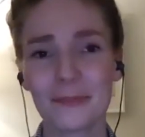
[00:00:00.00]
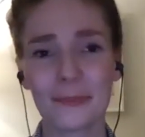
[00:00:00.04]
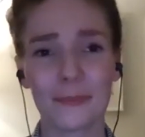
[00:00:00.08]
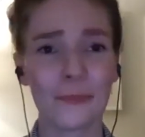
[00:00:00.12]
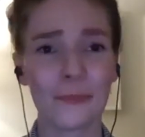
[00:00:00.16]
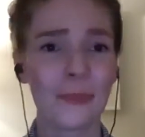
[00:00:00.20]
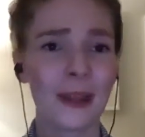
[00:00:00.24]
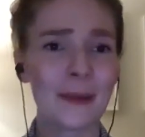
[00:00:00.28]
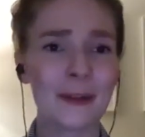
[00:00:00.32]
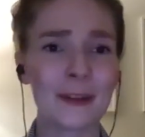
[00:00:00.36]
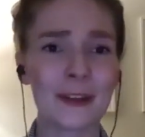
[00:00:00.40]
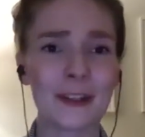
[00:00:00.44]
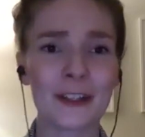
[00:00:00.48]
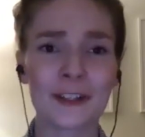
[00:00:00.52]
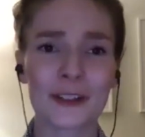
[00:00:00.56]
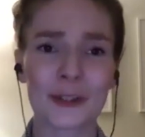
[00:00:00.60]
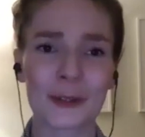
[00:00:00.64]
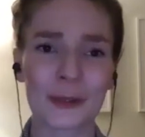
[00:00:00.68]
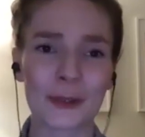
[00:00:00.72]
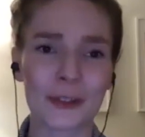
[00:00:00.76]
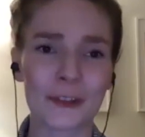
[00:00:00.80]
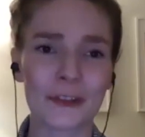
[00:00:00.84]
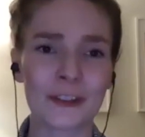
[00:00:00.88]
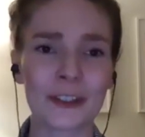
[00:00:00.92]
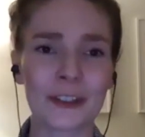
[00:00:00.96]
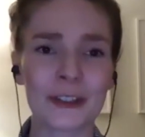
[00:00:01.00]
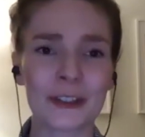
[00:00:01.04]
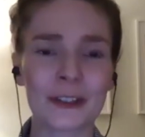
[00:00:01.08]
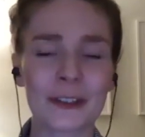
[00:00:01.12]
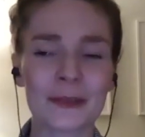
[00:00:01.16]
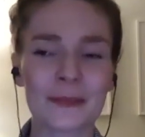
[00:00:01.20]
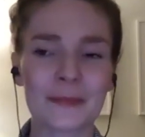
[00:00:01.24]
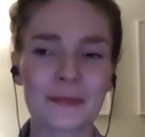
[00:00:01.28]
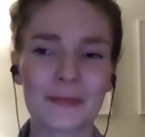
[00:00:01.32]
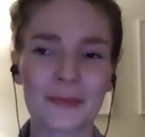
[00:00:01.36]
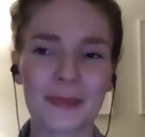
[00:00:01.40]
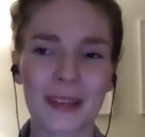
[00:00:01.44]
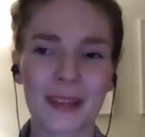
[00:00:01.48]
Maybe the two of
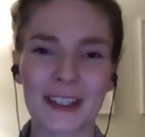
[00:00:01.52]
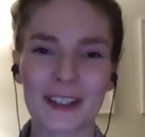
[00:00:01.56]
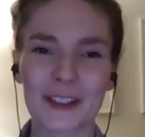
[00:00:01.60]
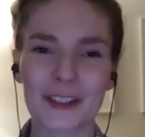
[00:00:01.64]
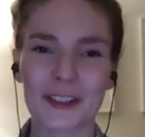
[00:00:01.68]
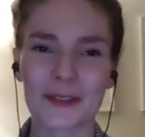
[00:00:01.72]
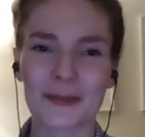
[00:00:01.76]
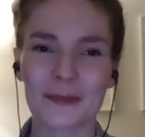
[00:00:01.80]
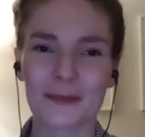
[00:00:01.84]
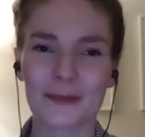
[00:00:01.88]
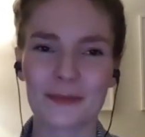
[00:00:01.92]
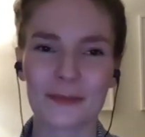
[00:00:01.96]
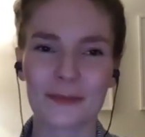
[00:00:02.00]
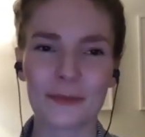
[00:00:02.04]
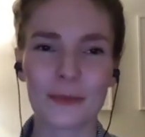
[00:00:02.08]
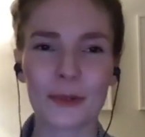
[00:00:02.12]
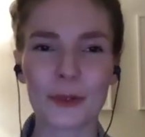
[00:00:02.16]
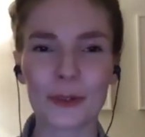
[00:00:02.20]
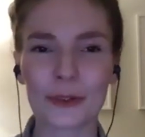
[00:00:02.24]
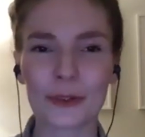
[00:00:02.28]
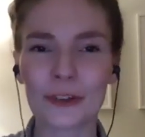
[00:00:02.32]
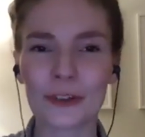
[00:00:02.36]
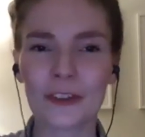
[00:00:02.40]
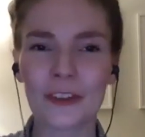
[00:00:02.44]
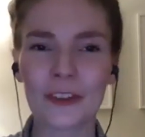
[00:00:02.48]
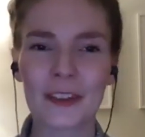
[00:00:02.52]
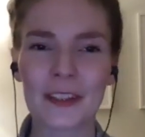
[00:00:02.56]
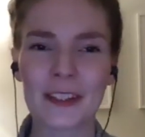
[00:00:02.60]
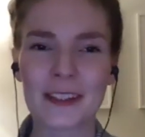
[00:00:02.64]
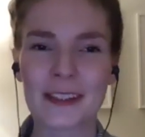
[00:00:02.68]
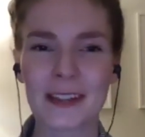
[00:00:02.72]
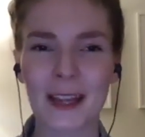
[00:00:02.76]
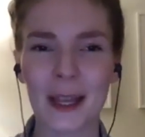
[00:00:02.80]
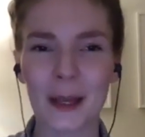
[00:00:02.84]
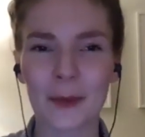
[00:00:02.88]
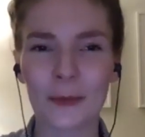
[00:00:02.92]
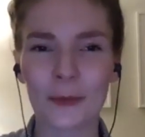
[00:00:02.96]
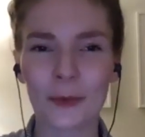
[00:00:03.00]
you move in the
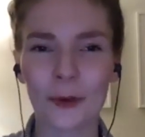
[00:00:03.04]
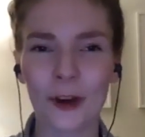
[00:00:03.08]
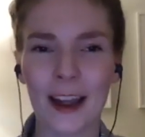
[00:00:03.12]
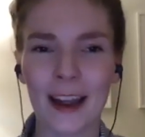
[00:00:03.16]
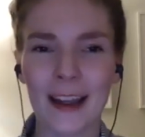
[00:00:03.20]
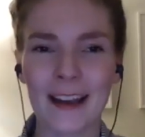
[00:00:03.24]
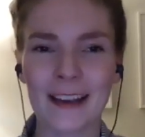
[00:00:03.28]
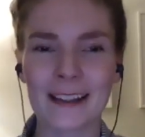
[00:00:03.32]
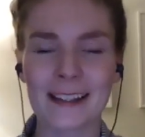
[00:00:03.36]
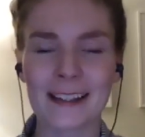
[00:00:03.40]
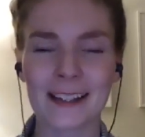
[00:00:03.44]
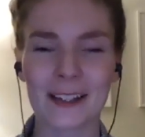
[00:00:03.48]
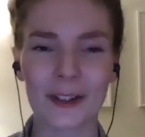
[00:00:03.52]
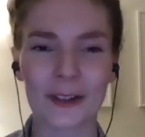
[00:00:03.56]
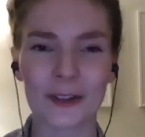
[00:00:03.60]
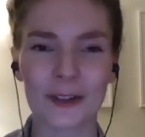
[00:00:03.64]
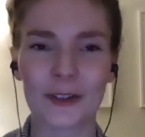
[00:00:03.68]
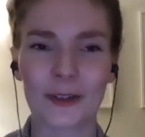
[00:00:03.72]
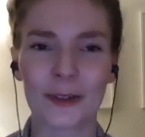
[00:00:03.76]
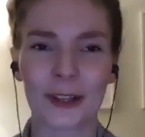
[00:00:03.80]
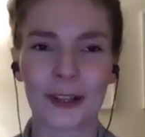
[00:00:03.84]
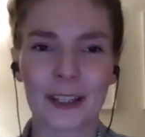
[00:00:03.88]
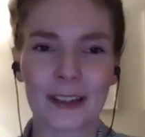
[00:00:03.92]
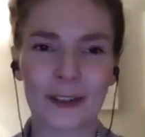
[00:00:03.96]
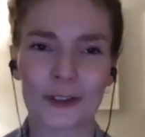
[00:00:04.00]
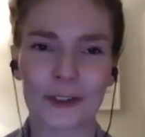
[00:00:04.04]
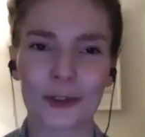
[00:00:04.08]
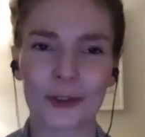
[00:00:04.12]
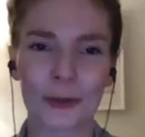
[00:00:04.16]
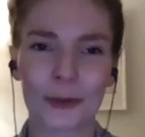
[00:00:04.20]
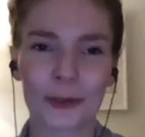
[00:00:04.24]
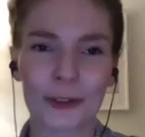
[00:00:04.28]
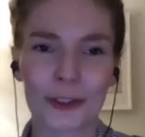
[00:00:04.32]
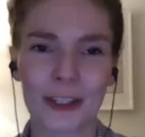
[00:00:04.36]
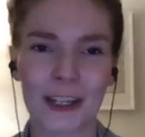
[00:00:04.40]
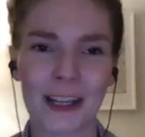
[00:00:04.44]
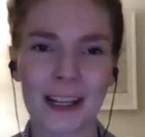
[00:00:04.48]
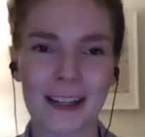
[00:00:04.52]
same way, so you do like the
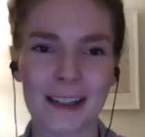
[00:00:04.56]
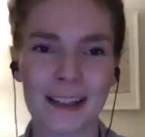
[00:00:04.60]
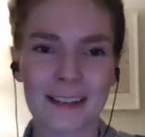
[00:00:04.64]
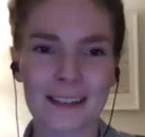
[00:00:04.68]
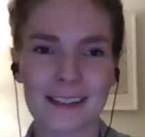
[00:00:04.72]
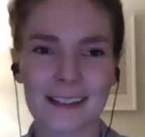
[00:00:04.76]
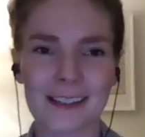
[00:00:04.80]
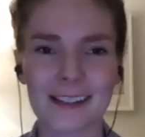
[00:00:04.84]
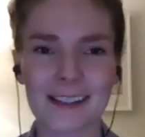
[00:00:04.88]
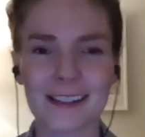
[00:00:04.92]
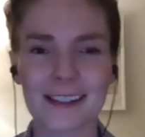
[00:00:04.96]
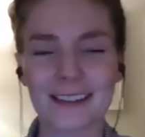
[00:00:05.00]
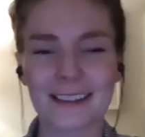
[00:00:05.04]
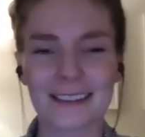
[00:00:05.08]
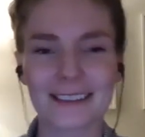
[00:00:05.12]
shoulder dance.